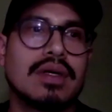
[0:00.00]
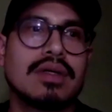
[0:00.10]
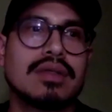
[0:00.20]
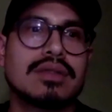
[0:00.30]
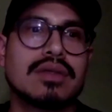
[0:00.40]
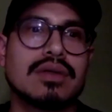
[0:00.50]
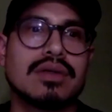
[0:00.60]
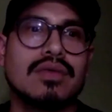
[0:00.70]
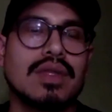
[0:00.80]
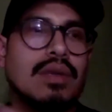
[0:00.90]
So there
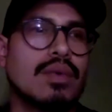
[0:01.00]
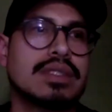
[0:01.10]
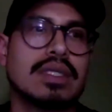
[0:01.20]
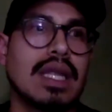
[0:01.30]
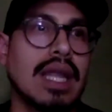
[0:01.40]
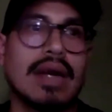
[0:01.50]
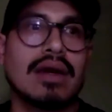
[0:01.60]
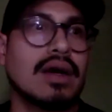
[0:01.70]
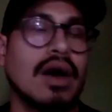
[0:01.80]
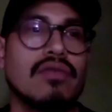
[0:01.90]
really wasn't a lot of
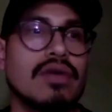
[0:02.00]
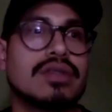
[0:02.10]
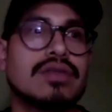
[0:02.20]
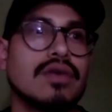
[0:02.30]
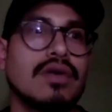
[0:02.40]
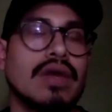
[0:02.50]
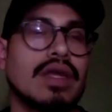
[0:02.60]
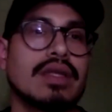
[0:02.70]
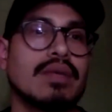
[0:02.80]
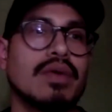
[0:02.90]
coverage or
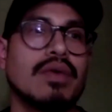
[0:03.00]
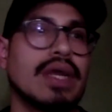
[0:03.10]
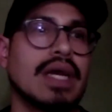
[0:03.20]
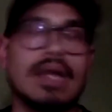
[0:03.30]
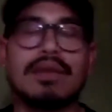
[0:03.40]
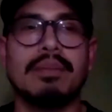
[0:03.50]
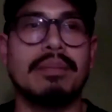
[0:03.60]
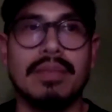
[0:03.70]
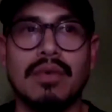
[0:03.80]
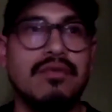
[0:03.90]
anything. We already got
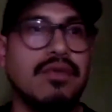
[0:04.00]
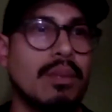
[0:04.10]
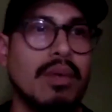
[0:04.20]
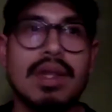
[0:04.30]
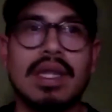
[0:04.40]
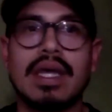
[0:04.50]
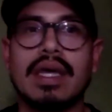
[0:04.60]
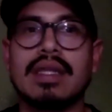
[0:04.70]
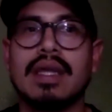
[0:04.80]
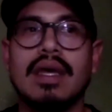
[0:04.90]
the football in,
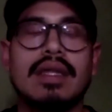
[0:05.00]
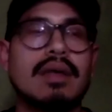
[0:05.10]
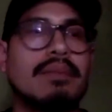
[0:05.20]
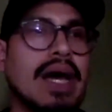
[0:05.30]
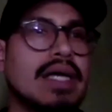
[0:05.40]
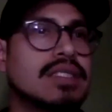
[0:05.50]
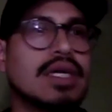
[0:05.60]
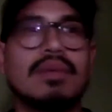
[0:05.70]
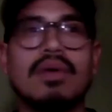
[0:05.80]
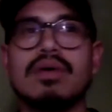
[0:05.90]
the
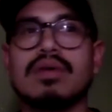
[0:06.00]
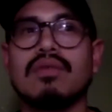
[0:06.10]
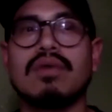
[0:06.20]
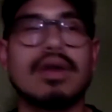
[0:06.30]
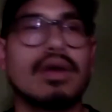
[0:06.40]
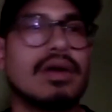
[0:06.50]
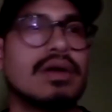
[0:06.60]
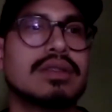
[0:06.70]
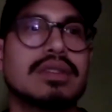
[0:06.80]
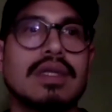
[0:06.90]
basketball, the
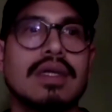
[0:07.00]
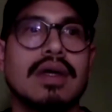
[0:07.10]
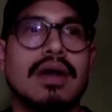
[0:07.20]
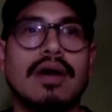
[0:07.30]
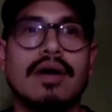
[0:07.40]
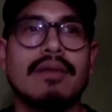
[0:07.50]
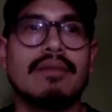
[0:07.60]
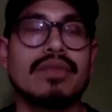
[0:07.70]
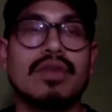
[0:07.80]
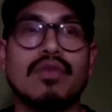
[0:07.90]
runners,
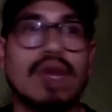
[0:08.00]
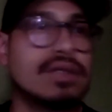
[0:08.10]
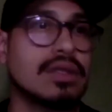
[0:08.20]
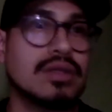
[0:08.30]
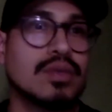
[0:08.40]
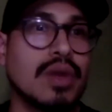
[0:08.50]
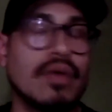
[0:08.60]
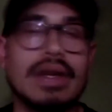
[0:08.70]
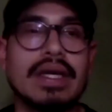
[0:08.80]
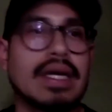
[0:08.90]
the wrestlers. We
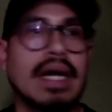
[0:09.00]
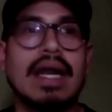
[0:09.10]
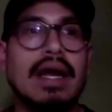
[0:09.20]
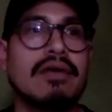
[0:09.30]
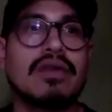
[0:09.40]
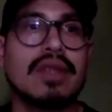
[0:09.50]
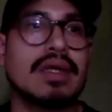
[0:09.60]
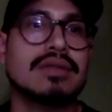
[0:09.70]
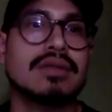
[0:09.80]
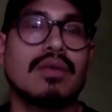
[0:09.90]
already got everything.
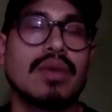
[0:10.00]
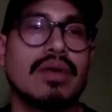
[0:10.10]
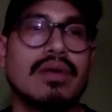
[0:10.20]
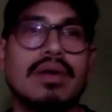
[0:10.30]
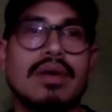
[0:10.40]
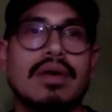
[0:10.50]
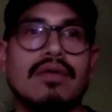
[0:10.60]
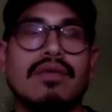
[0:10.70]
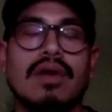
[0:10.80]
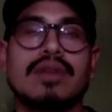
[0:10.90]
So
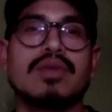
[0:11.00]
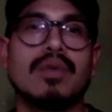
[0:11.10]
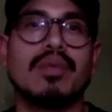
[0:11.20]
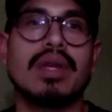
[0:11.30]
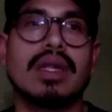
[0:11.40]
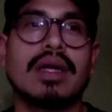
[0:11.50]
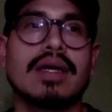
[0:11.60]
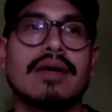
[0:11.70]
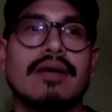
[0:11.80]
for us, we were pretty lucky.